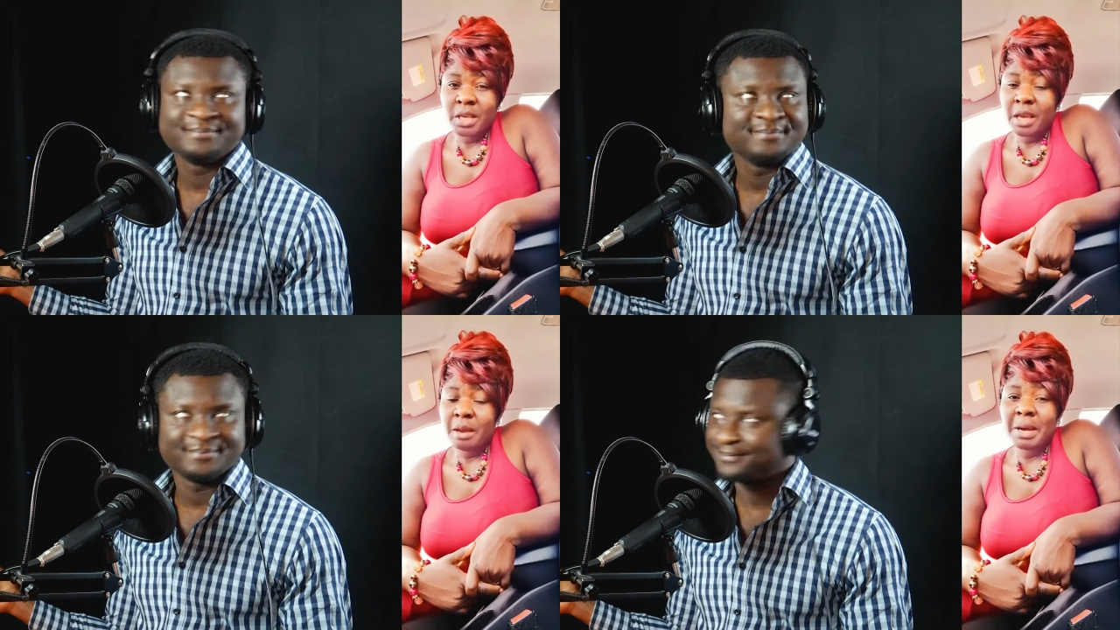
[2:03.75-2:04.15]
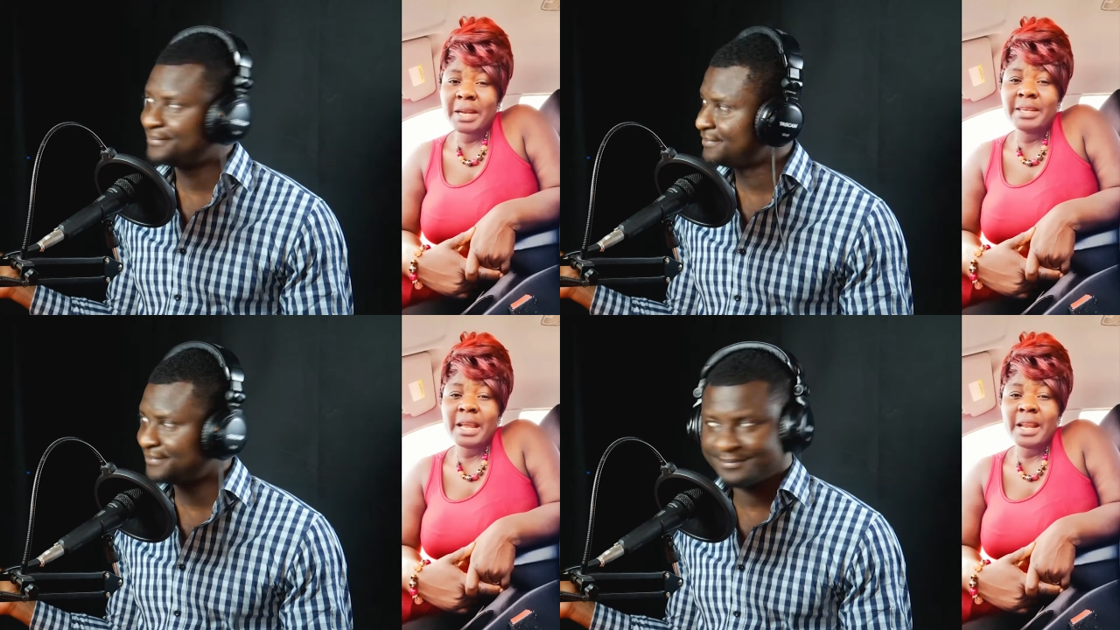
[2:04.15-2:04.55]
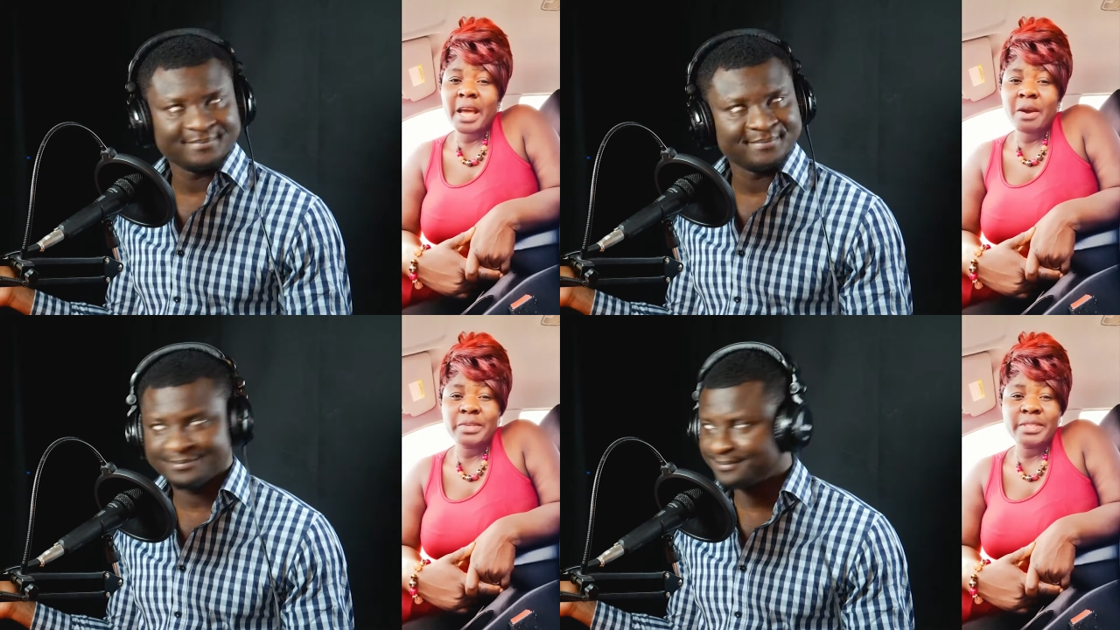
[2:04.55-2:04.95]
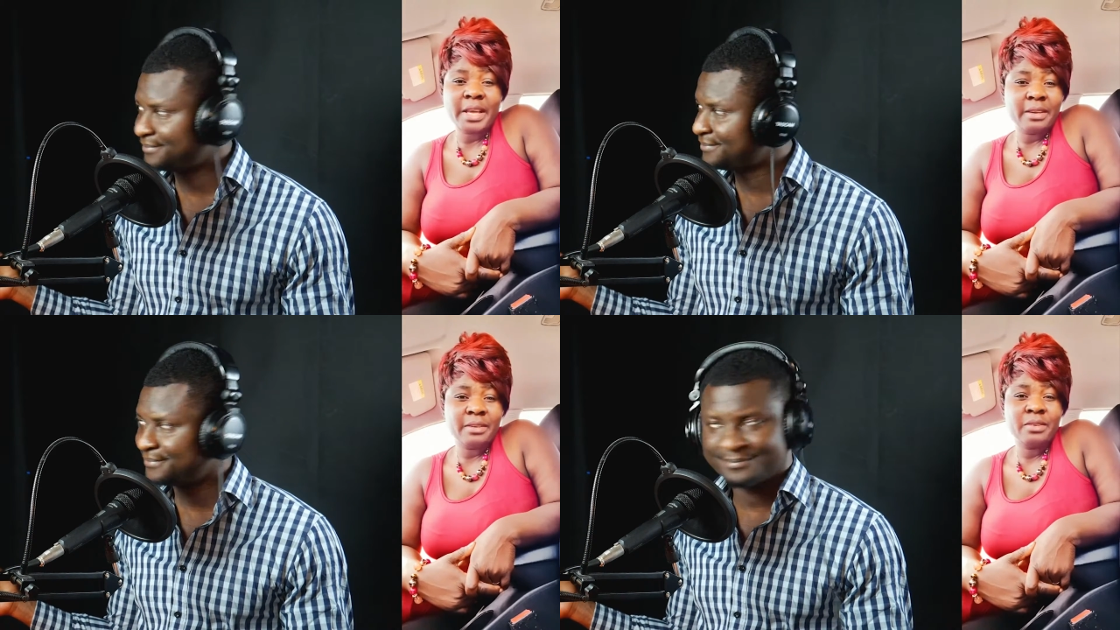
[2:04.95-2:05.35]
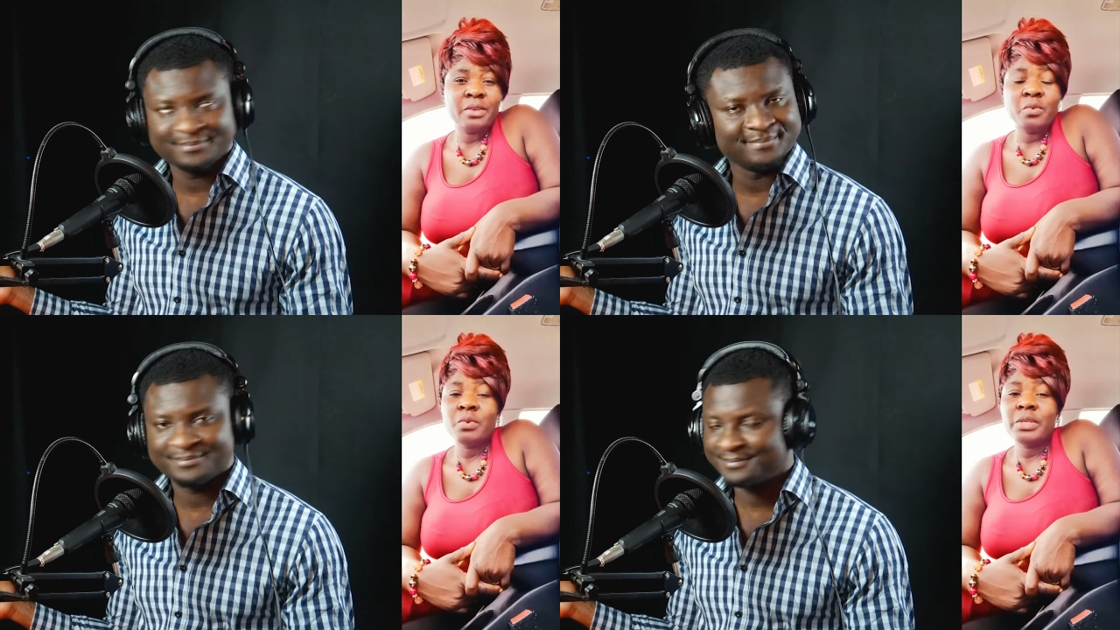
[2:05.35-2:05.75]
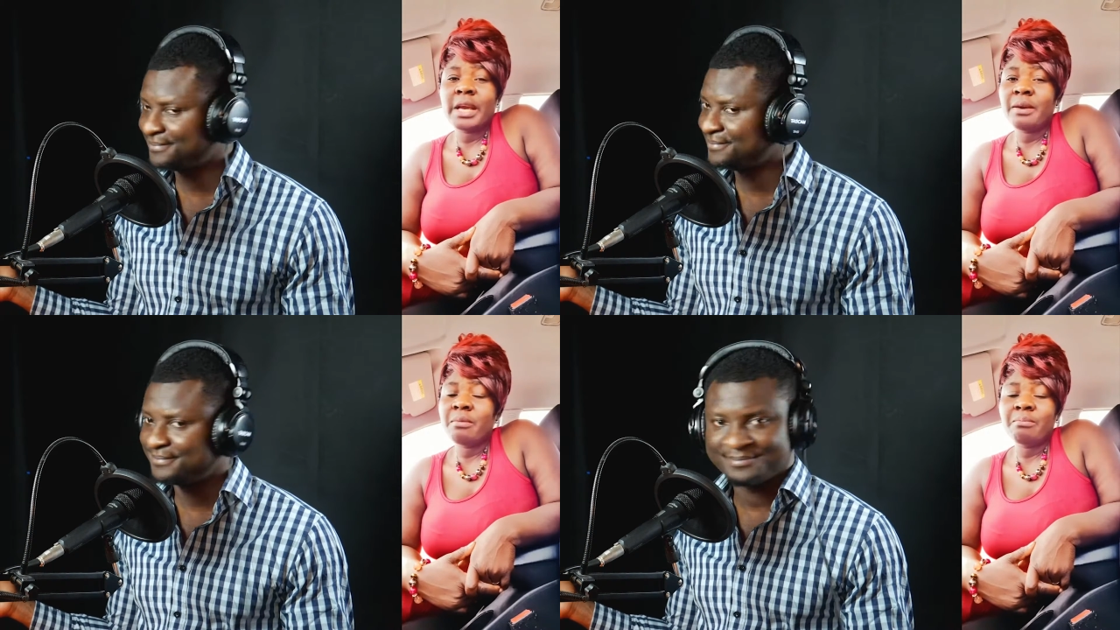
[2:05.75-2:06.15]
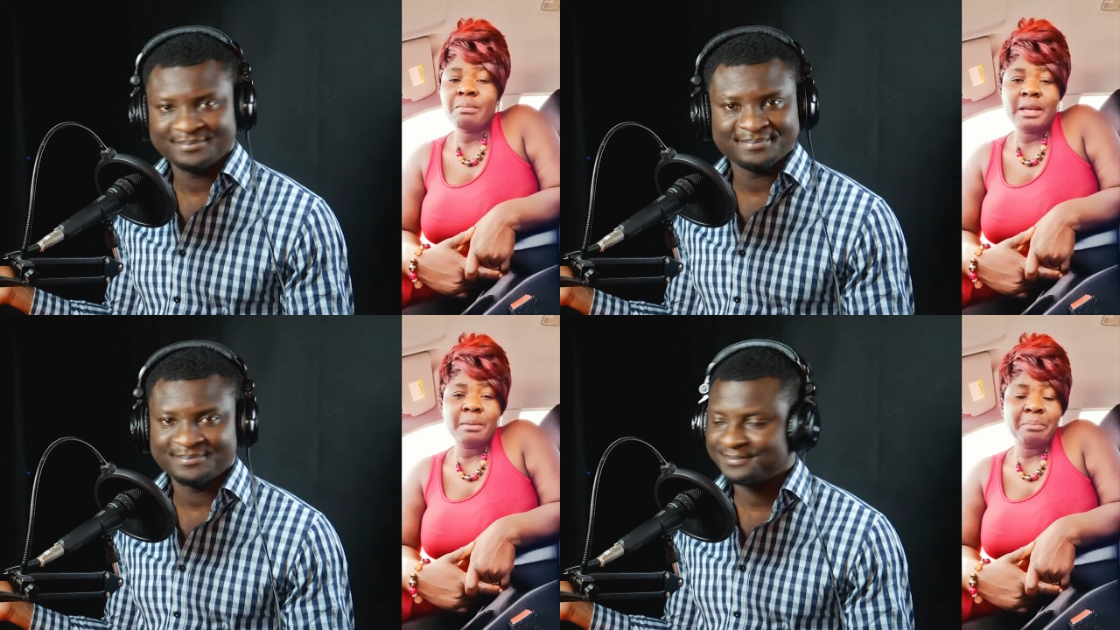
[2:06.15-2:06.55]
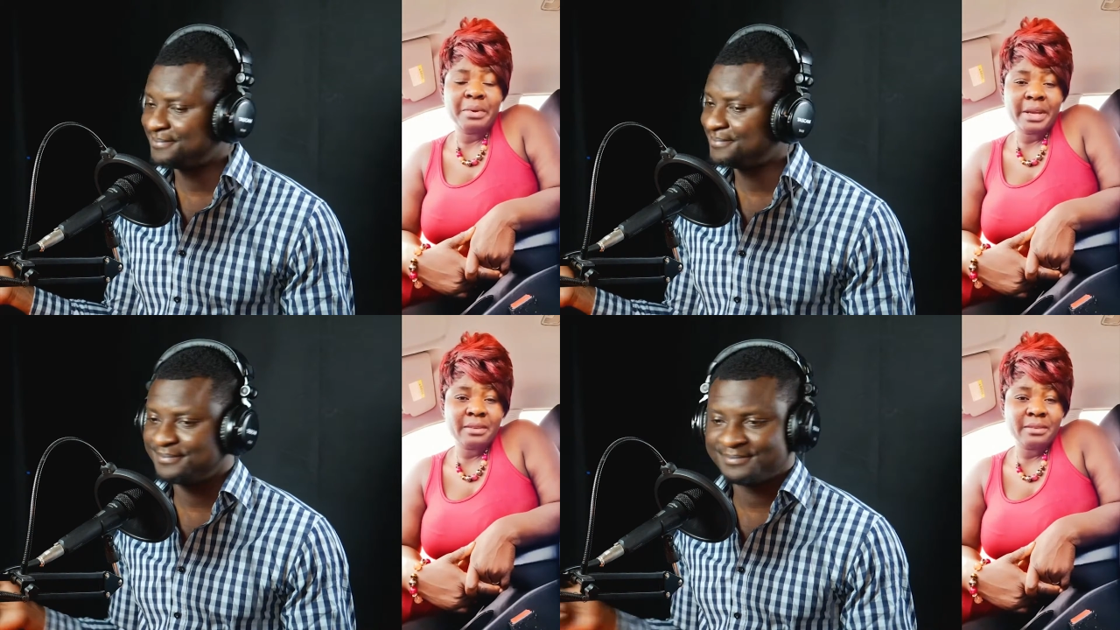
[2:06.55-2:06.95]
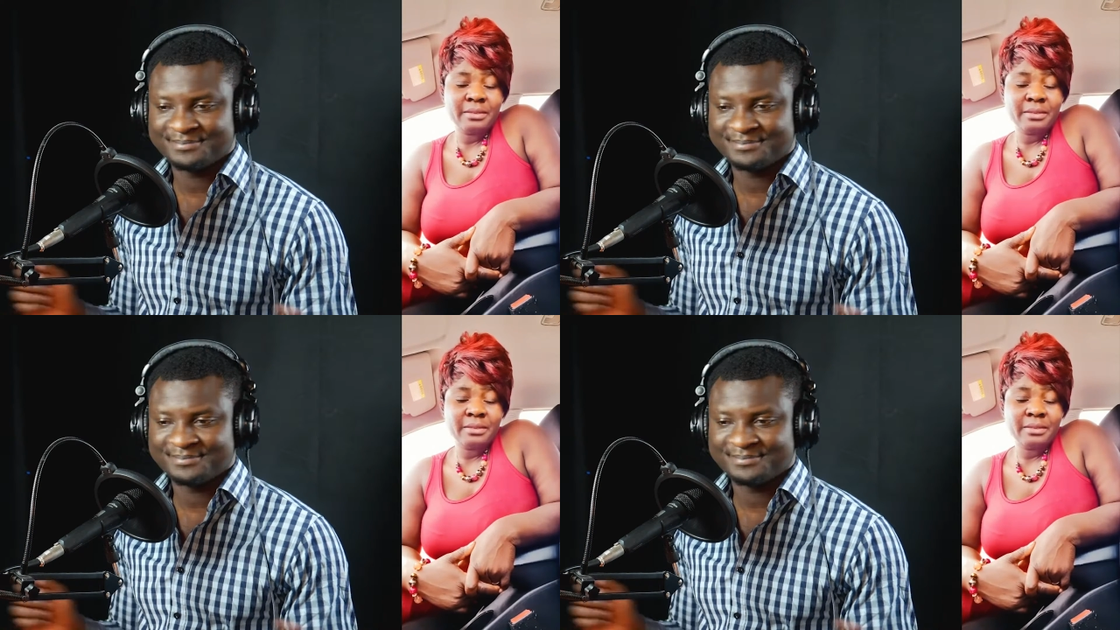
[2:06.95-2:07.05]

Speaker 1: Emane nada will say, would ye manebre?